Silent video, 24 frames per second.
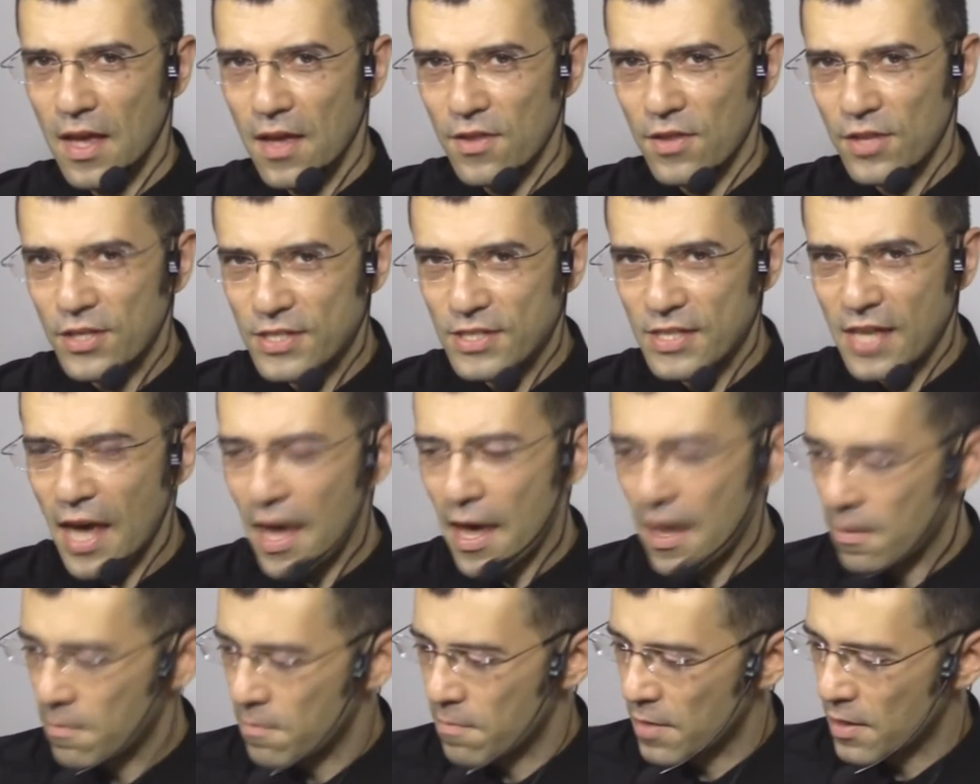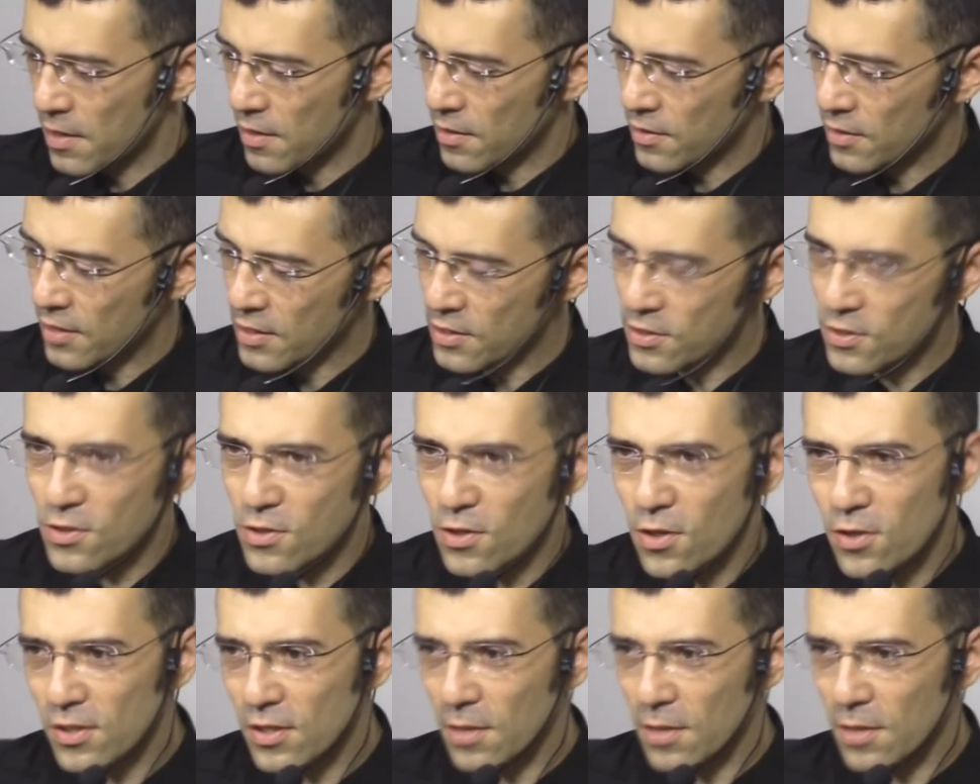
The same does not